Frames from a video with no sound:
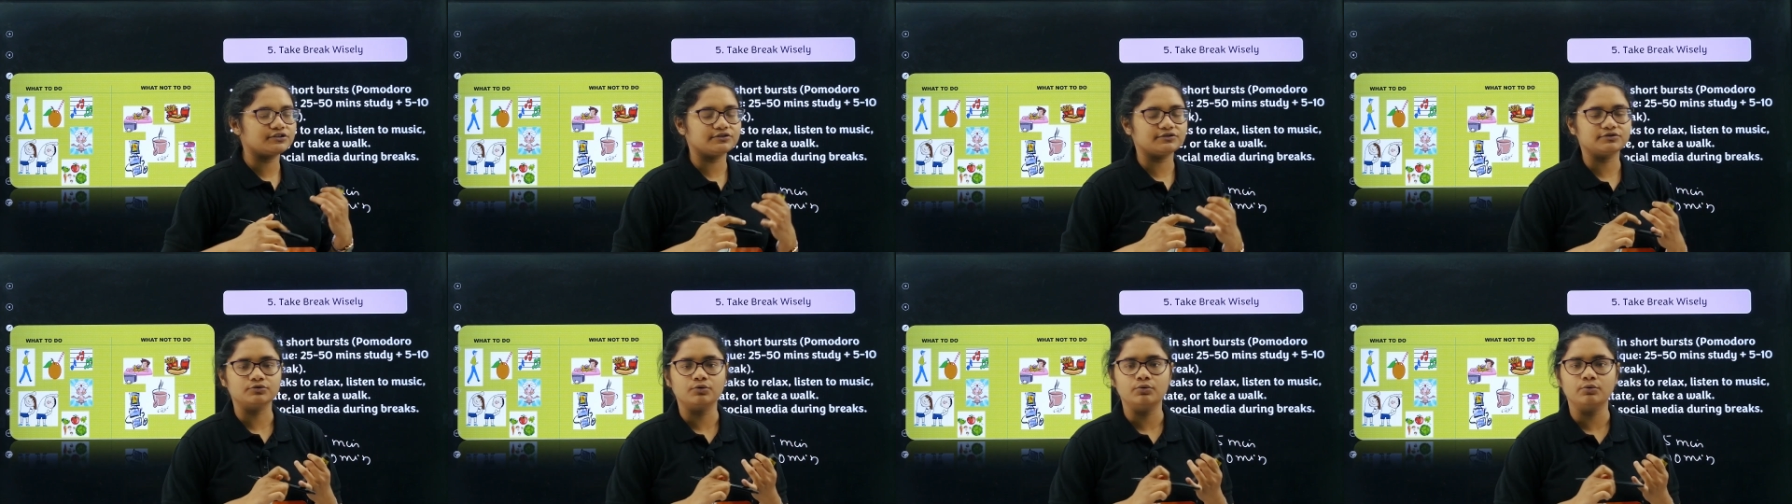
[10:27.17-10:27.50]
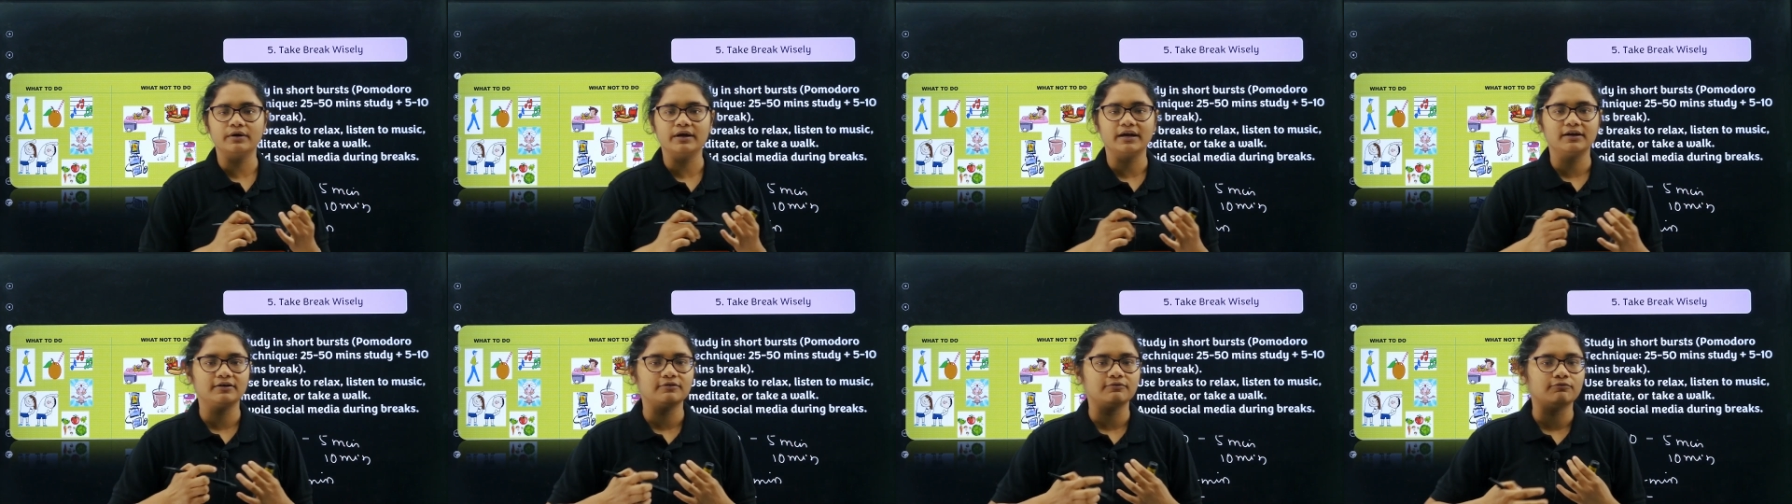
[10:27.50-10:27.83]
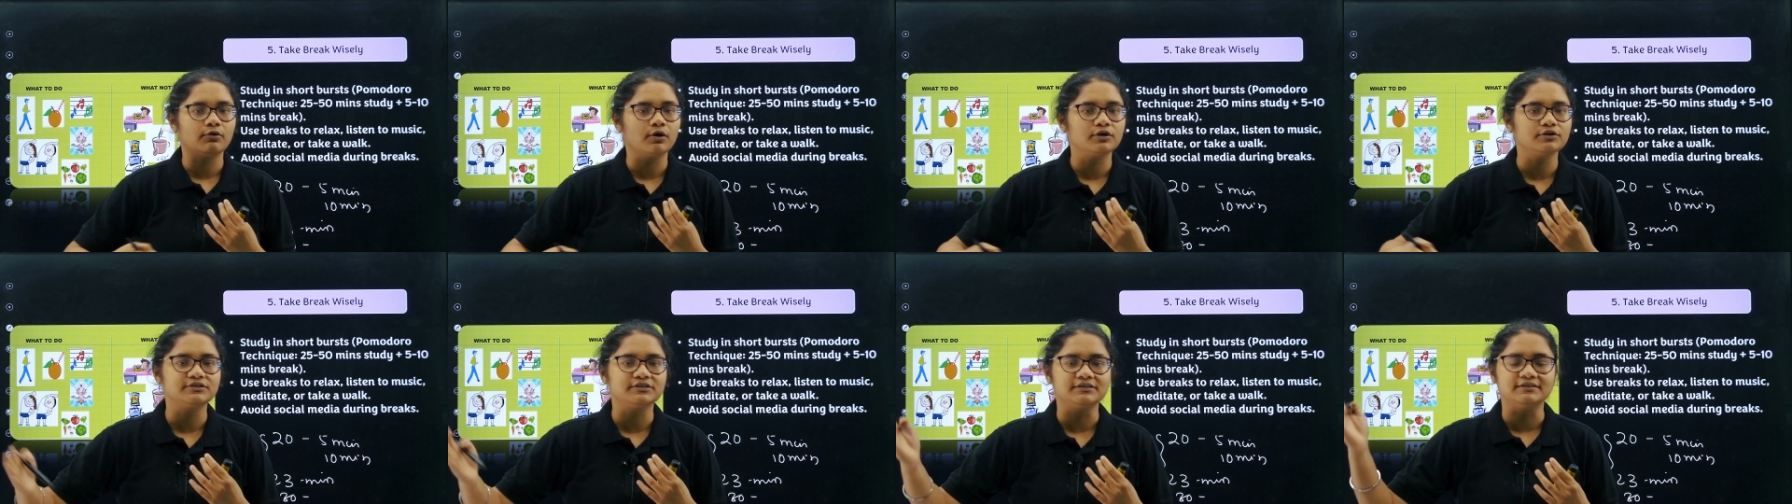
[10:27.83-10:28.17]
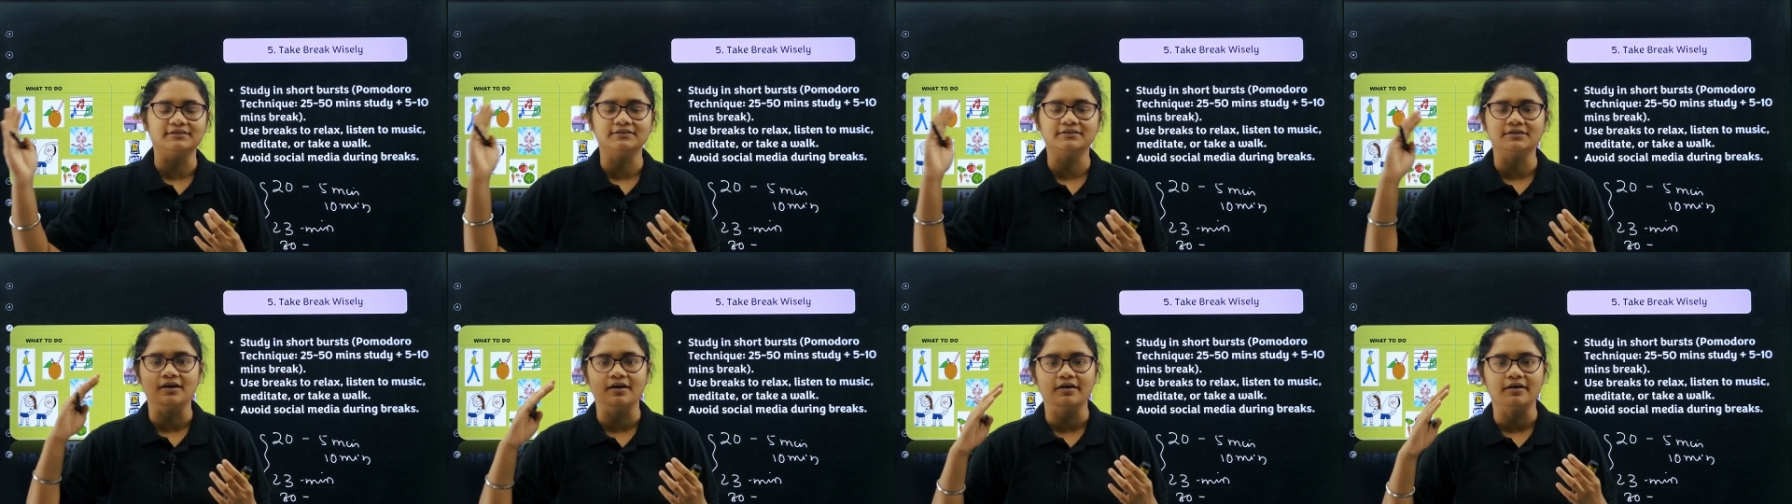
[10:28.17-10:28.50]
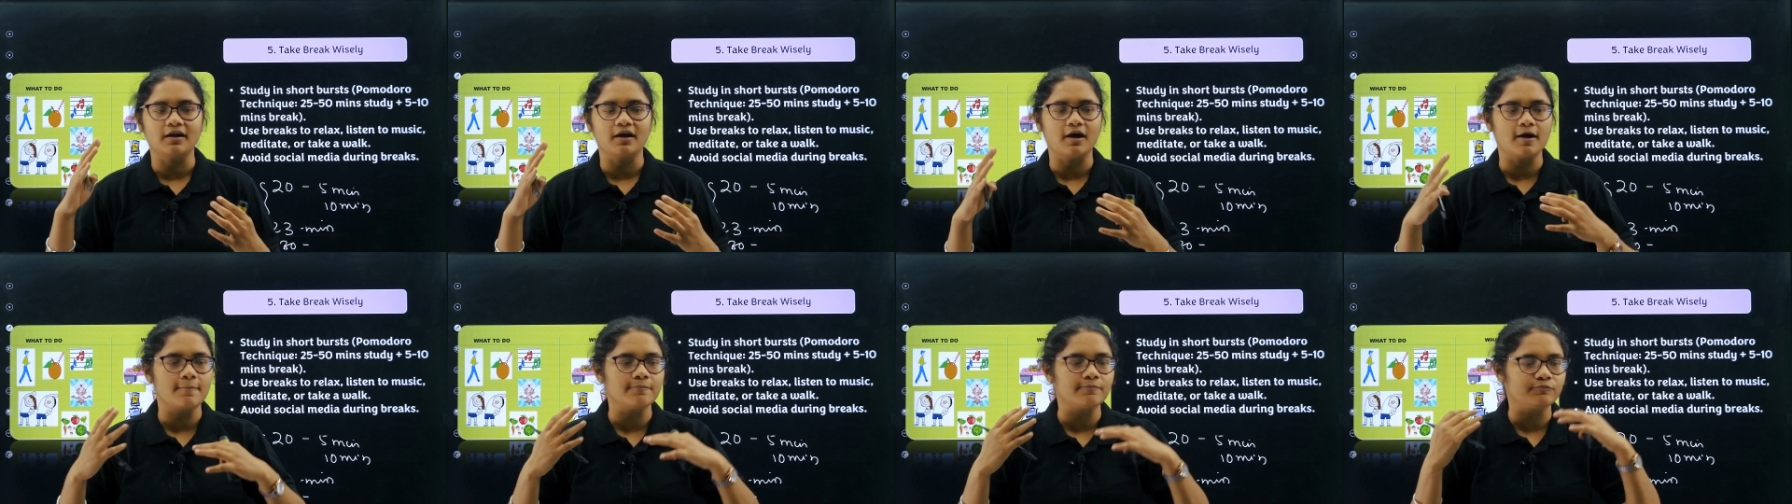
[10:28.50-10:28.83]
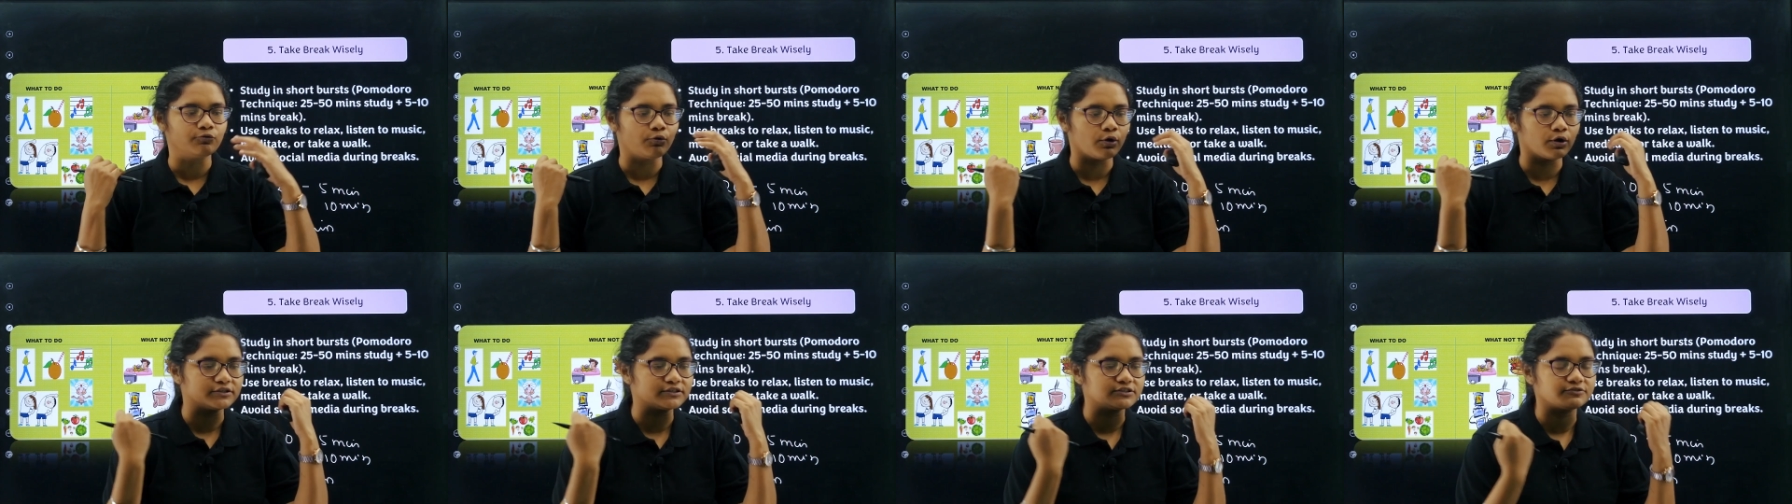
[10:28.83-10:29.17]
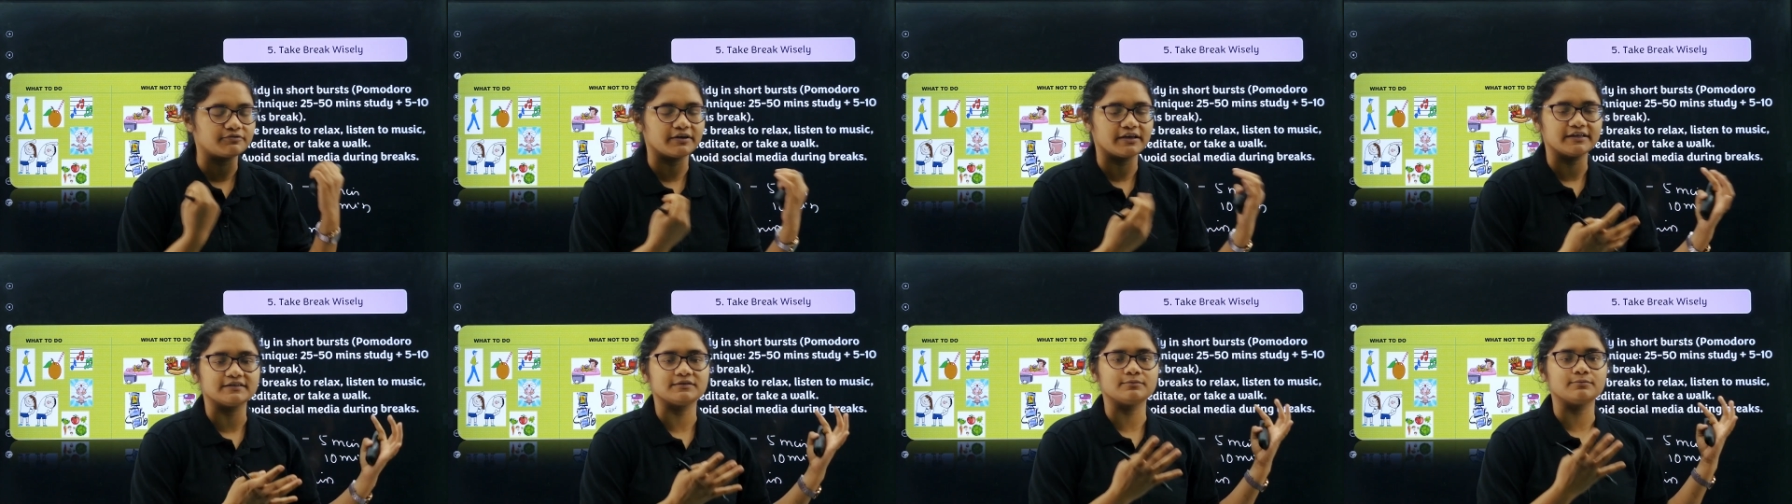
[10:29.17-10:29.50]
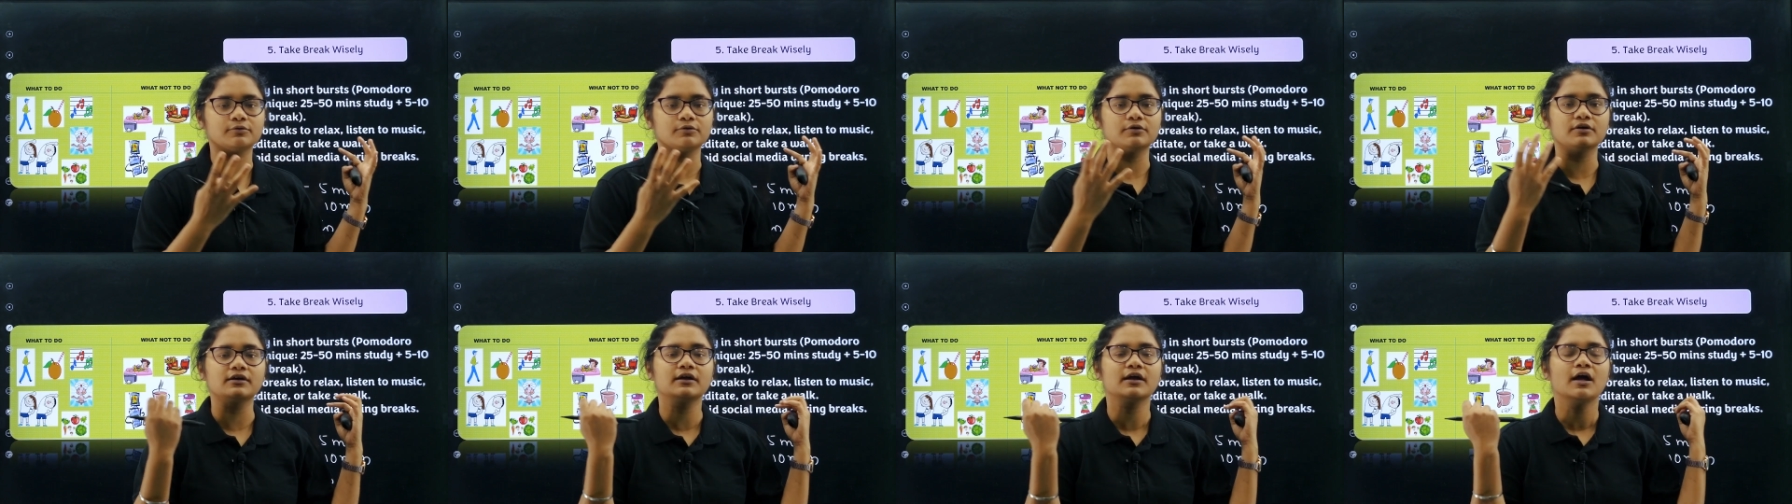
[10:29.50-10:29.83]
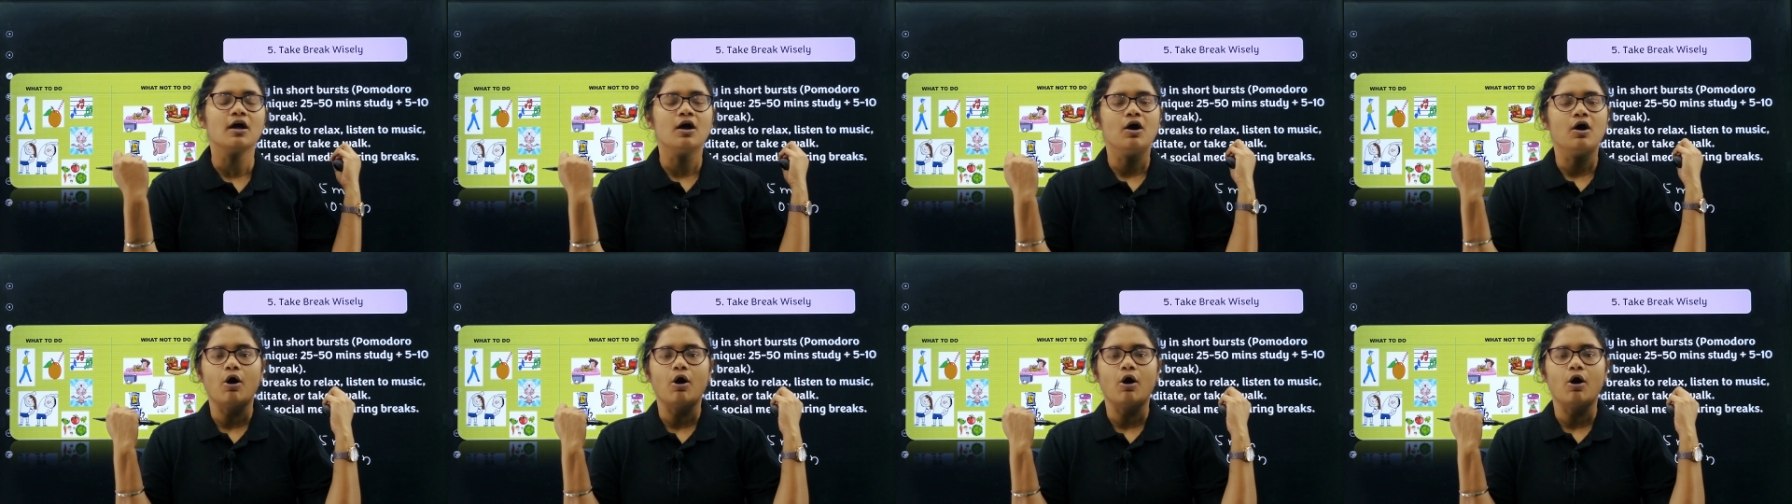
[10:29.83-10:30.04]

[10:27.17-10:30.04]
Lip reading: just go and watch Instagram, watch Facebook,